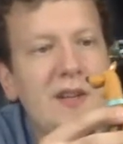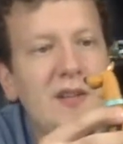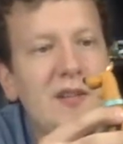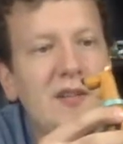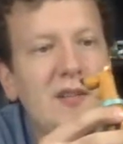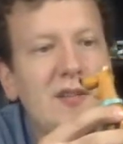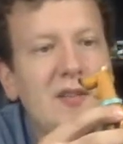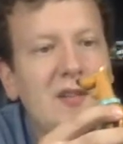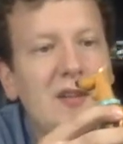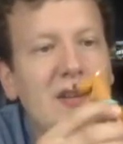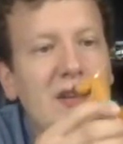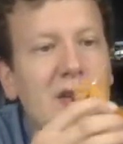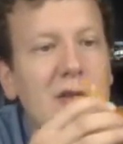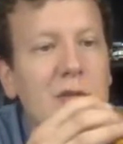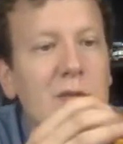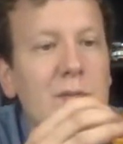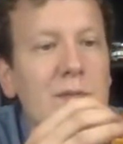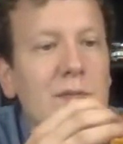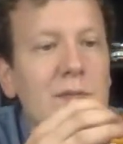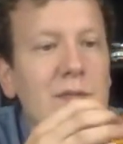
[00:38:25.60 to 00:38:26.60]

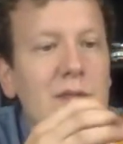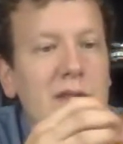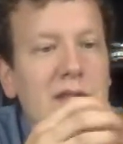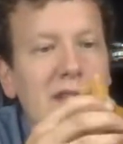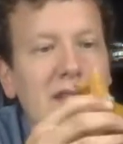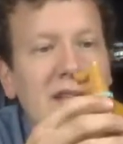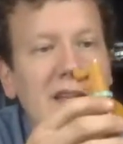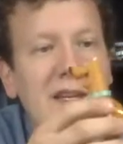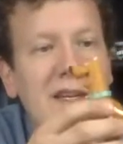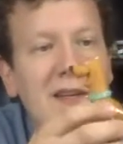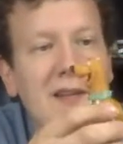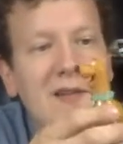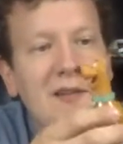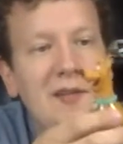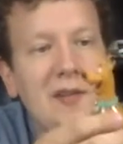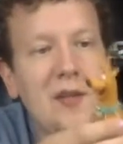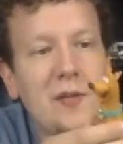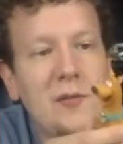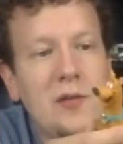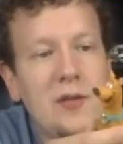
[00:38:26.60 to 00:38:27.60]
So,
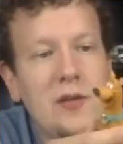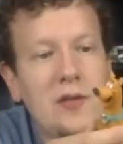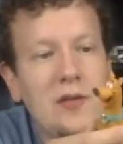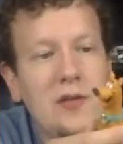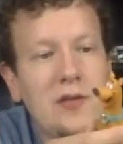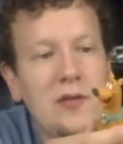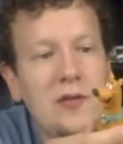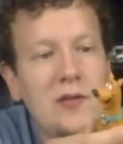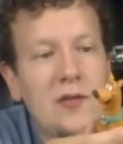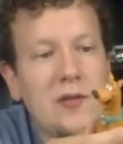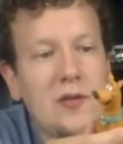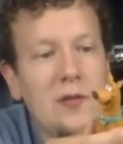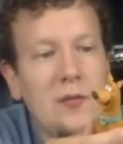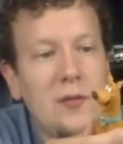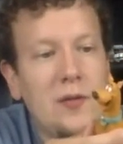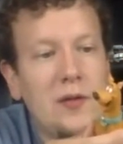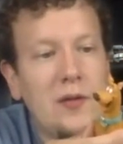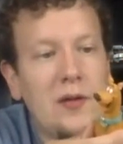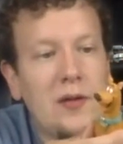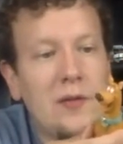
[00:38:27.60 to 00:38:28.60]
same issues as
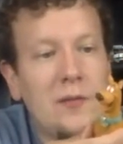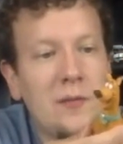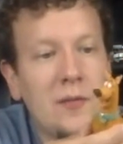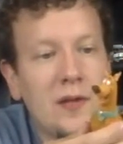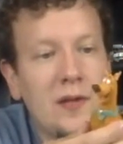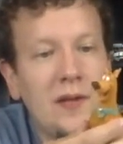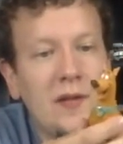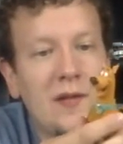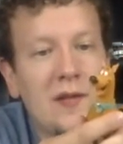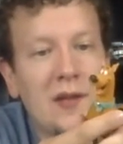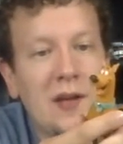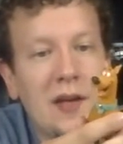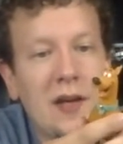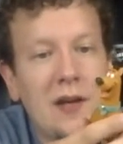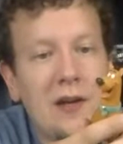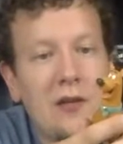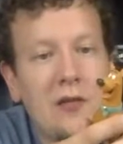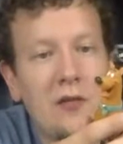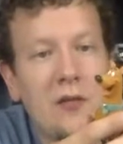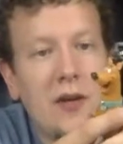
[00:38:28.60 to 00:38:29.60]
Scooby-Dum. He's
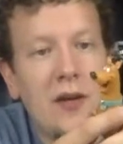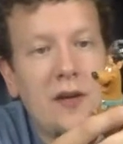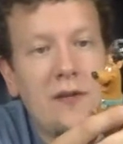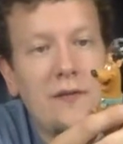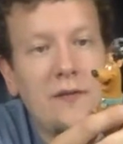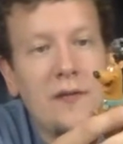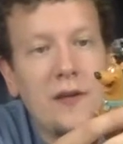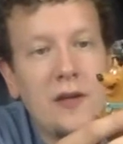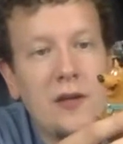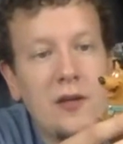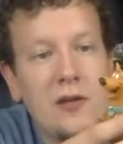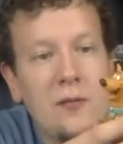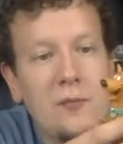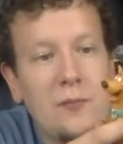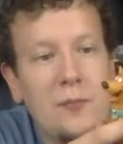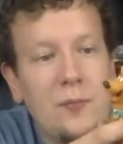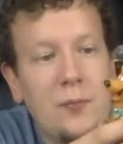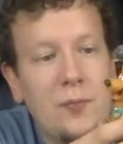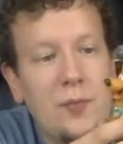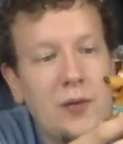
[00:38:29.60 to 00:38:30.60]
not a great figure,
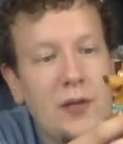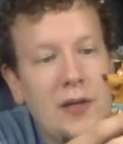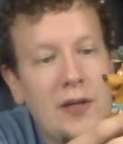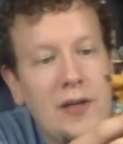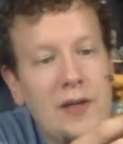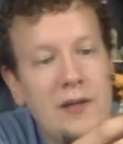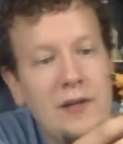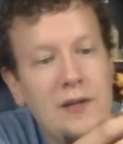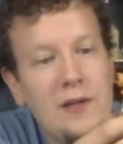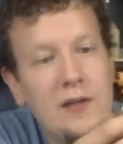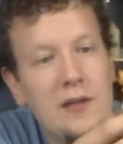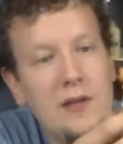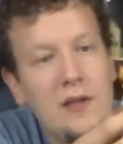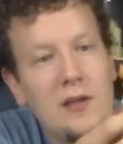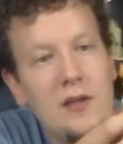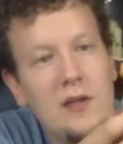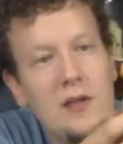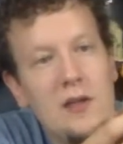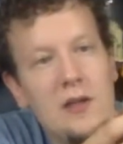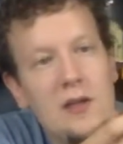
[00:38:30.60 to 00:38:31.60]
but
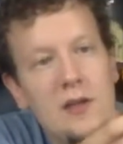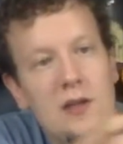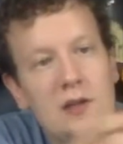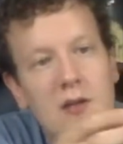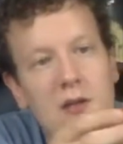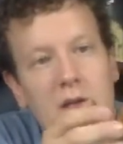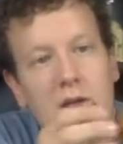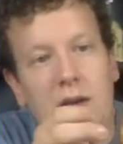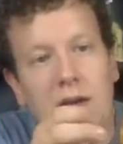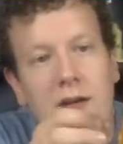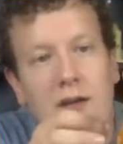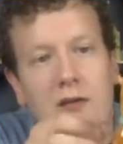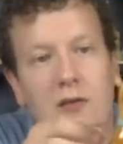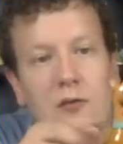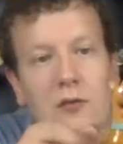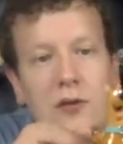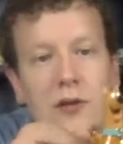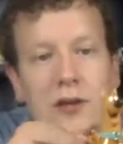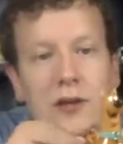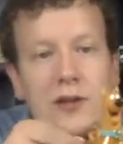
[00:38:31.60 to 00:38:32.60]
he'll look kind of
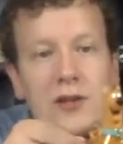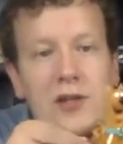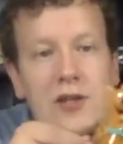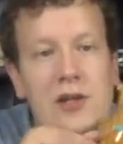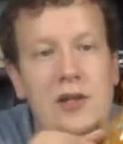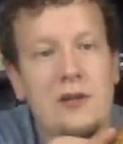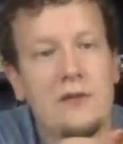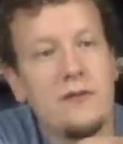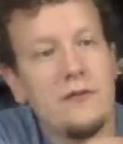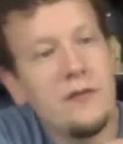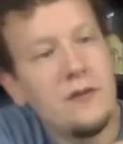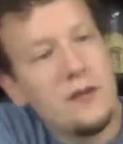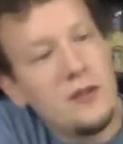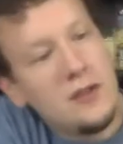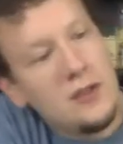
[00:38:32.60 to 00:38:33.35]
cool on a shelf.